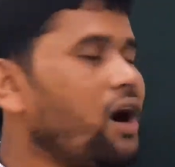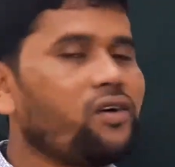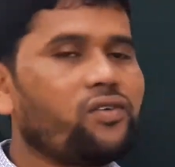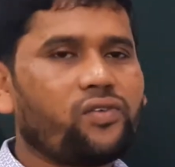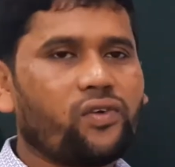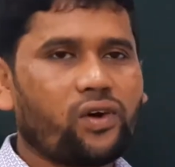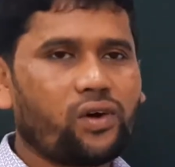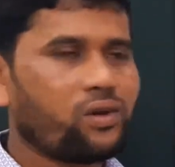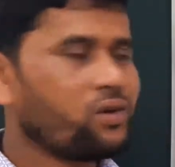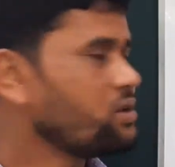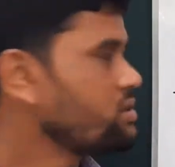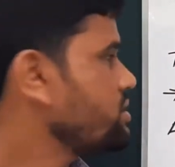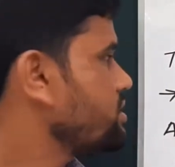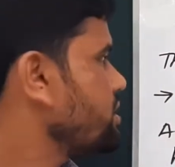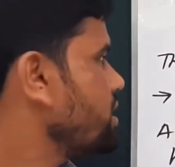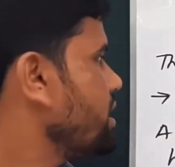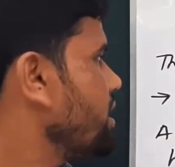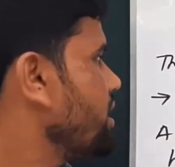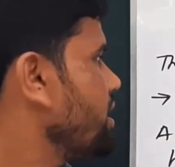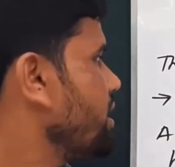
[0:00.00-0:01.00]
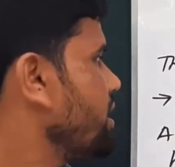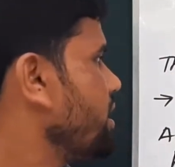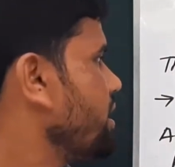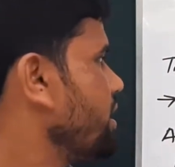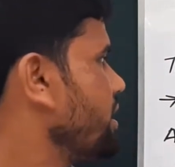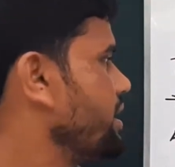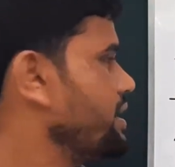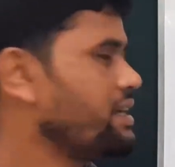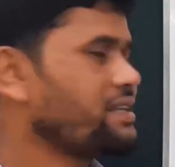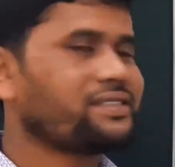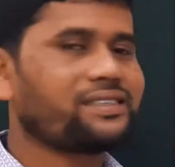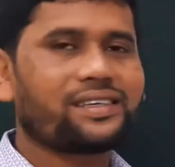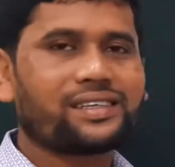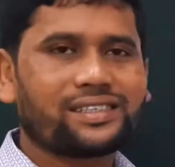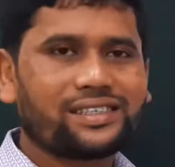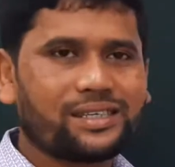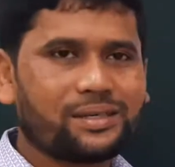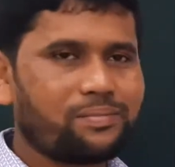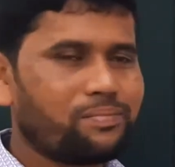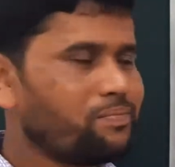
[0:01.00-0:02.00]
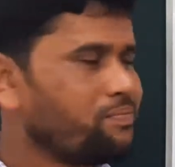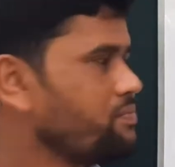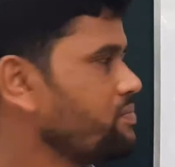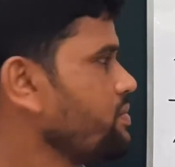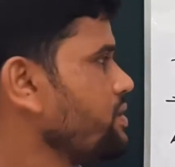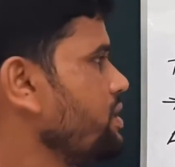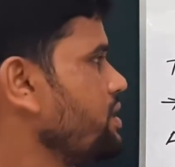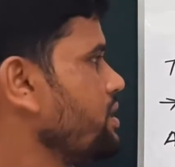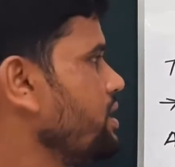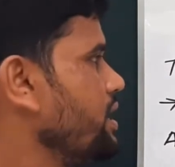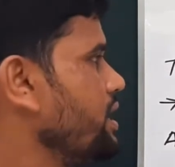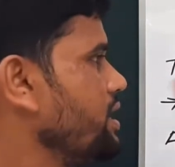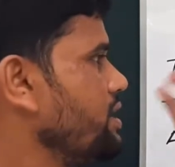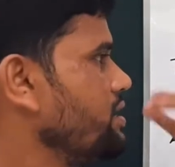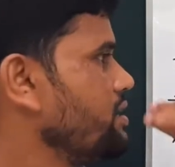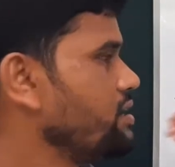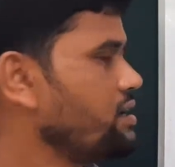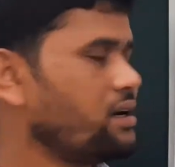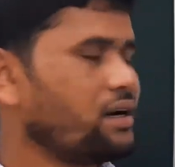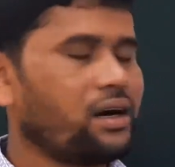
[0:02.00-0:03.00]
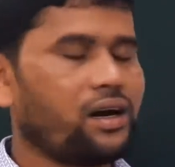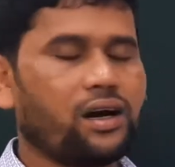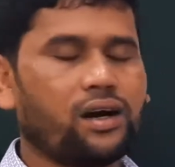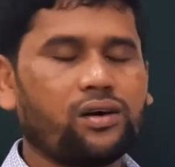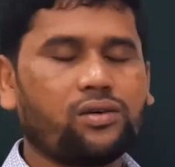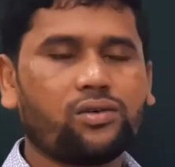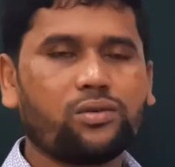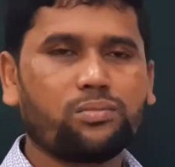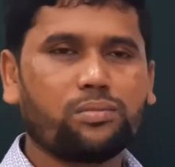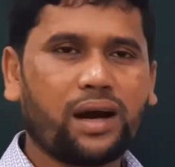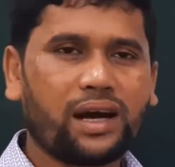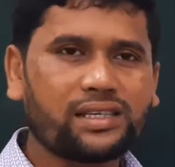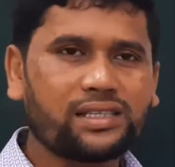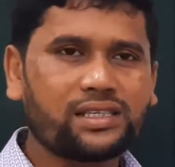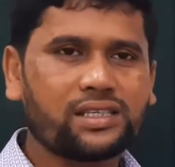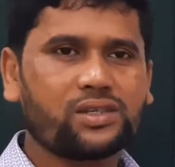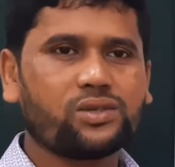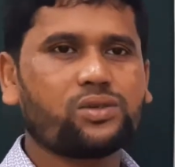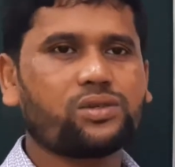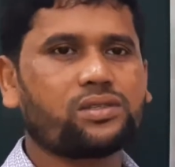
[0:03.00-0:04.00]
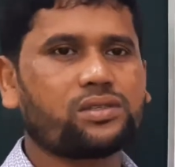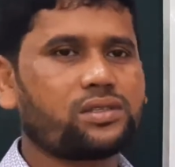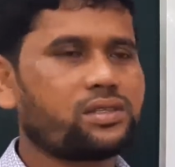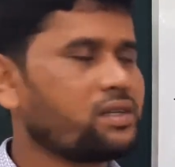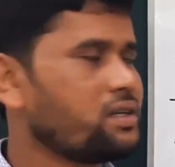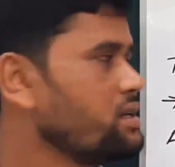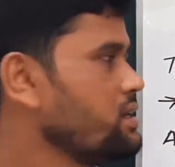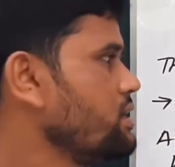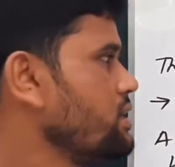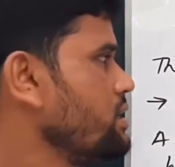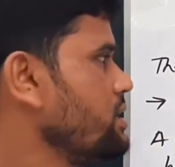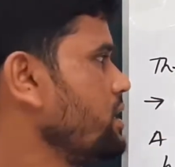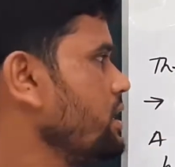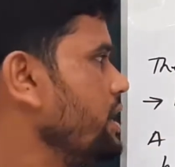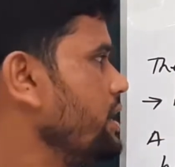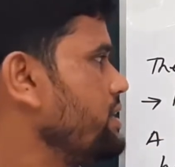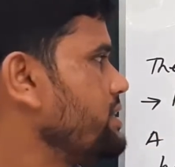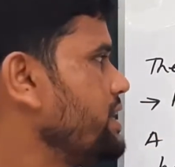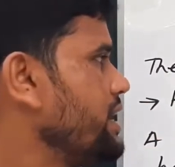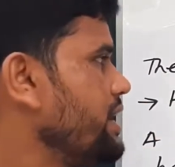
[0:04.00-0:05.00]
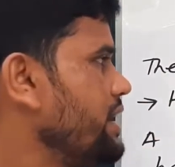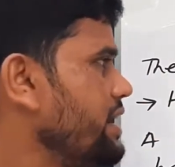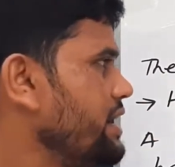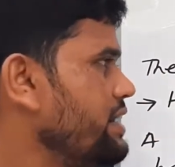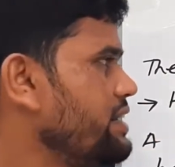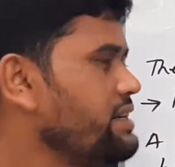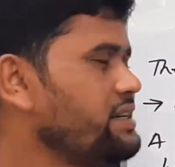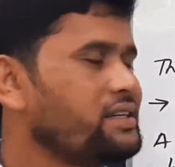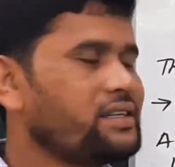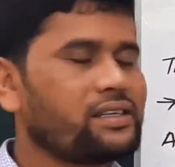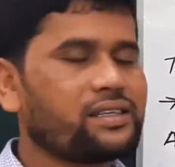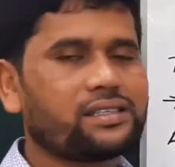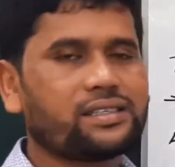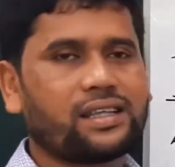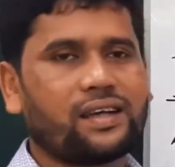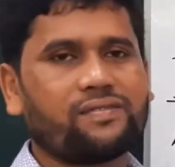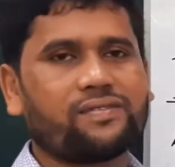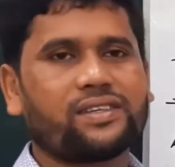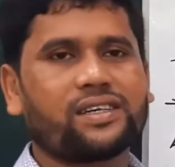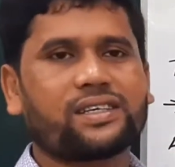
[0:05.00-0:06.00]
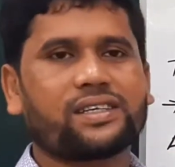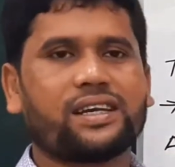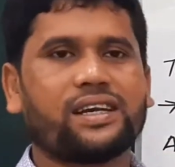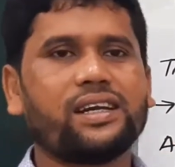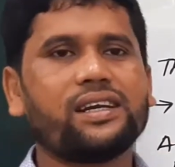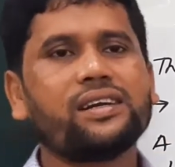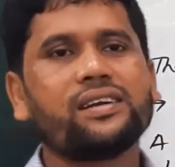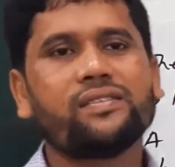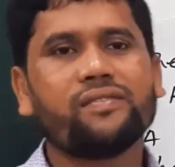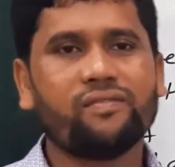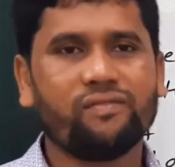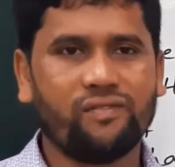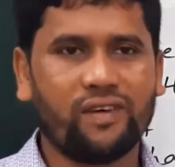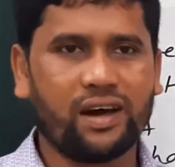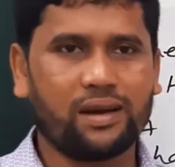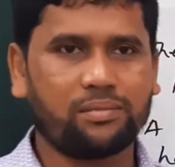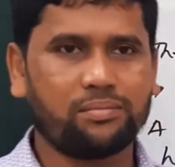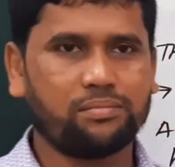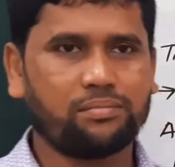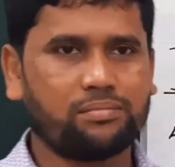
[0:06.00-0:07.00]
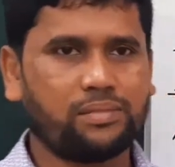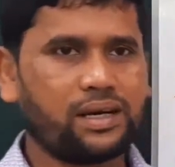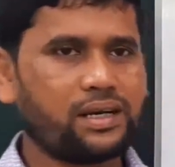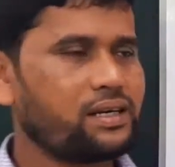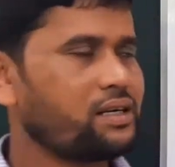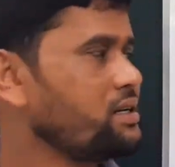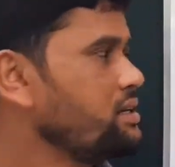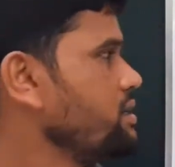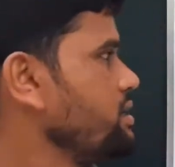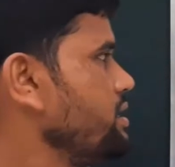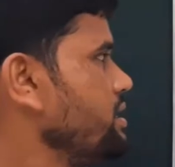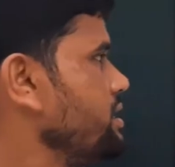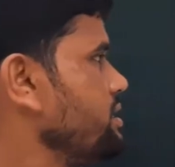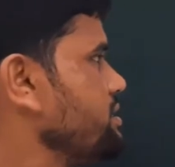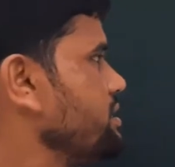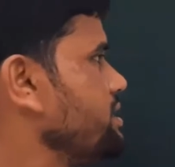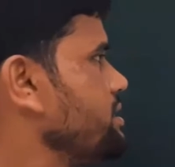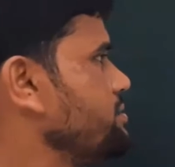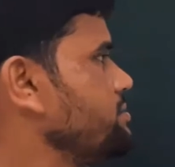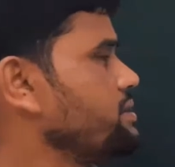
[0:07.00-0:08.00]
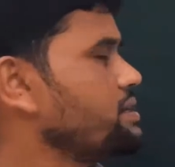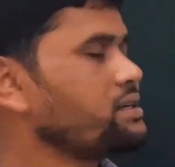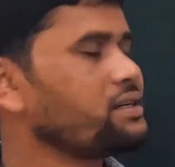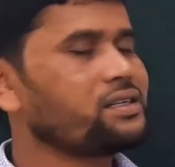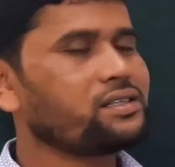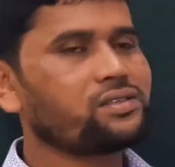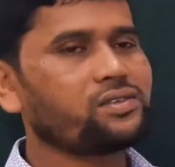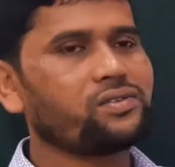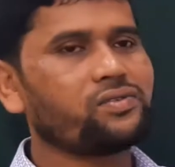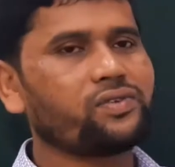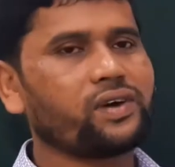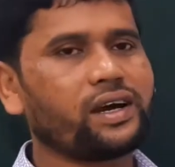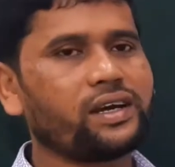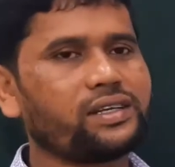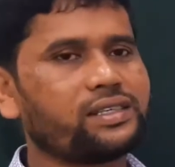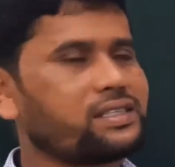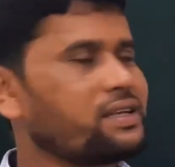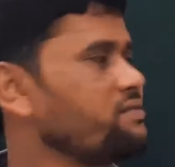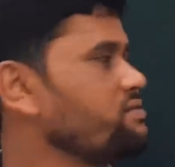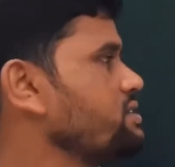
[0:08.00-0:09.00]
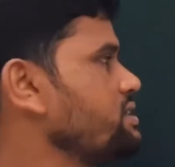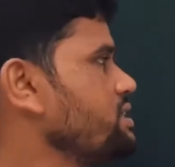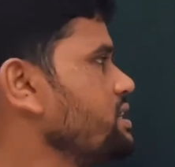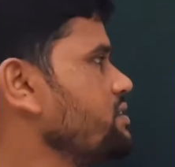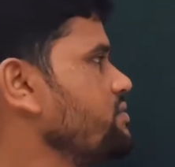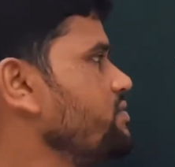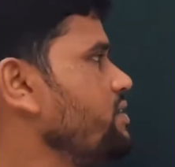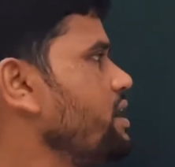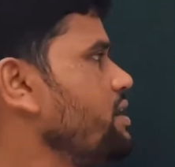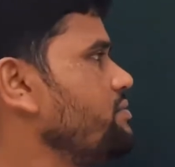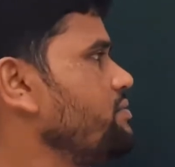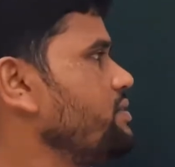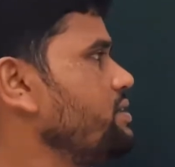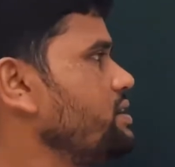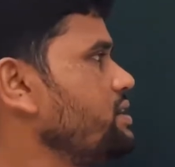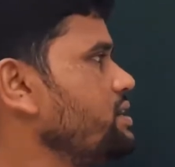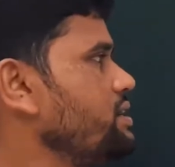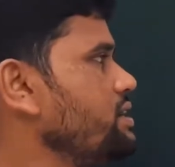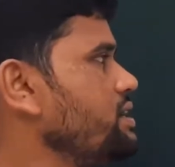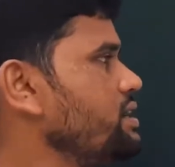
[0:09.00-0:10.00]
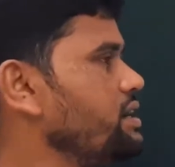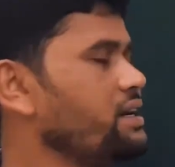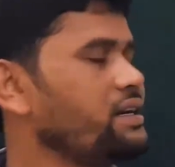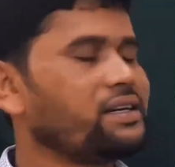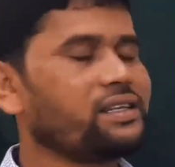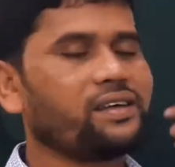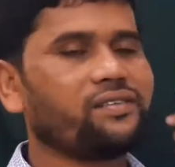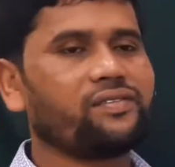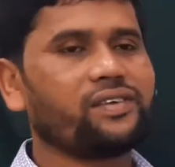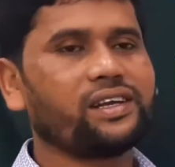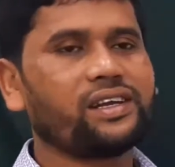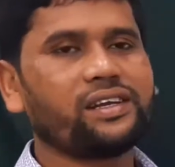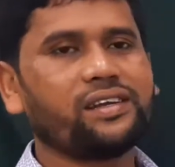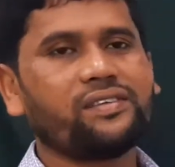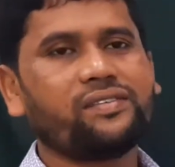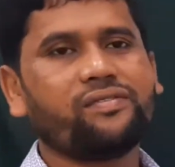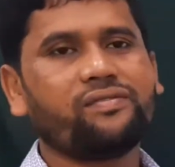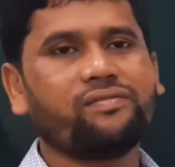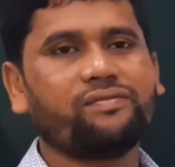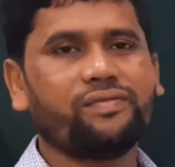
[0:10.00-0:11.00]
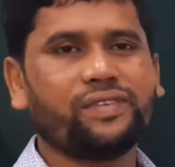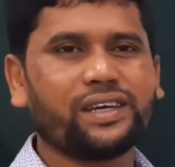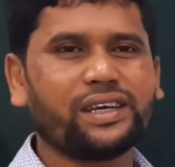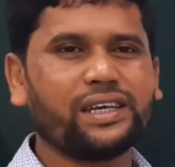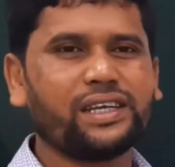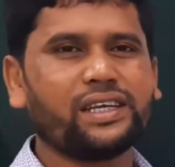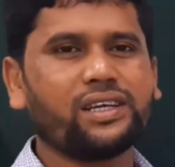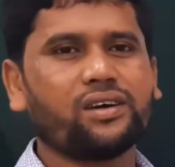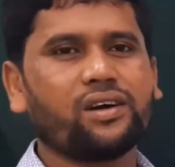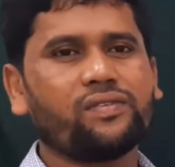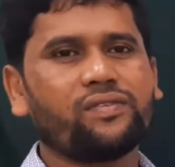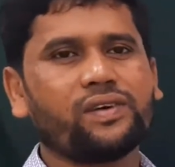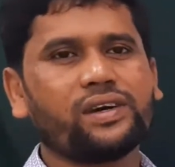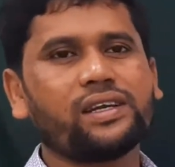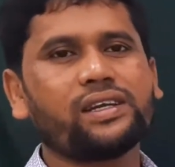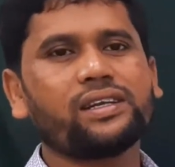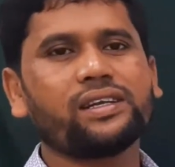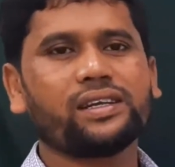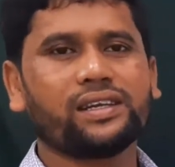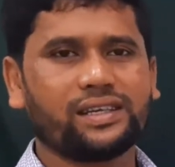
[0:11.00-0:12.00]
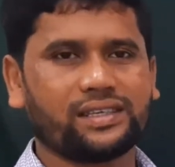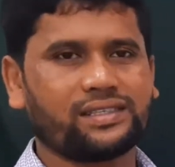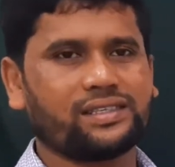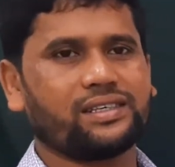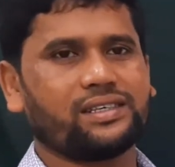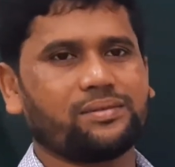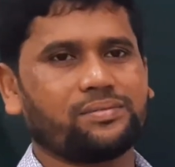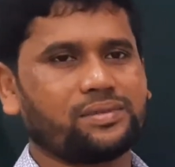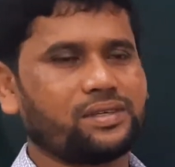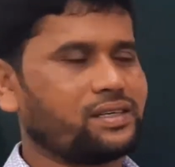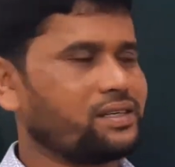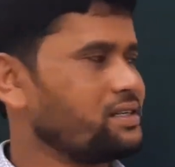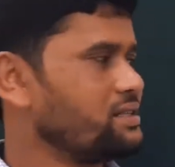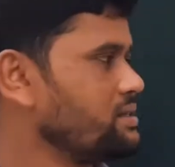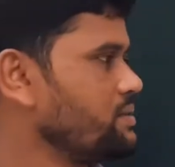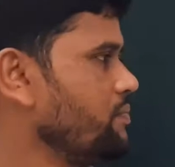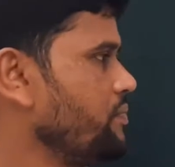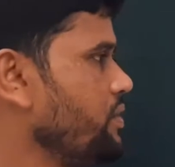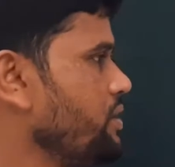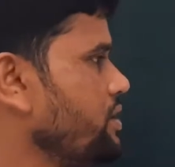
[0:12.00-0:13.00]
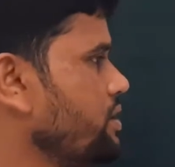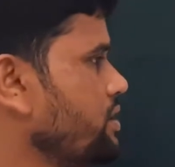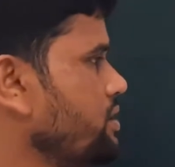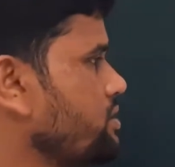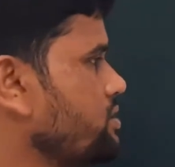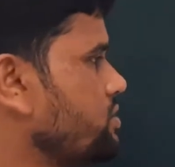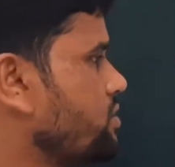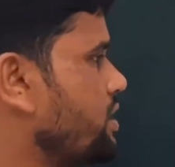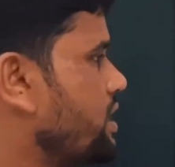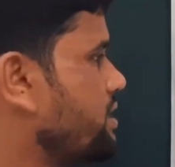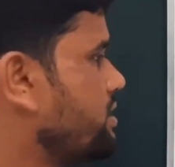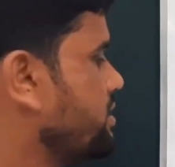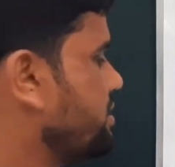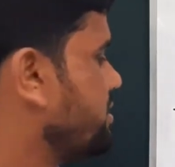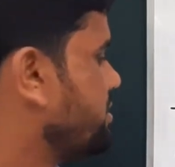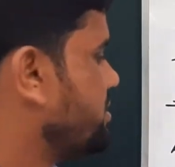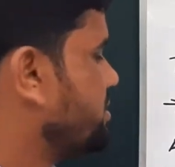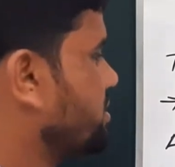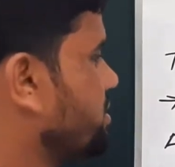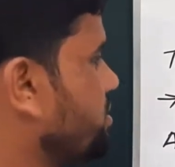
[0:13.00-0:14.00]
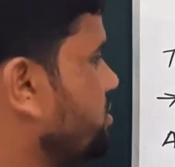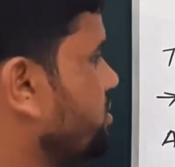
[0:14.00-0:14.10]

follows an adjective, and we must use at the end subject and verb. But assertive sentence, we find subject and verb at the very beginning of an assertive sentence. So like this, you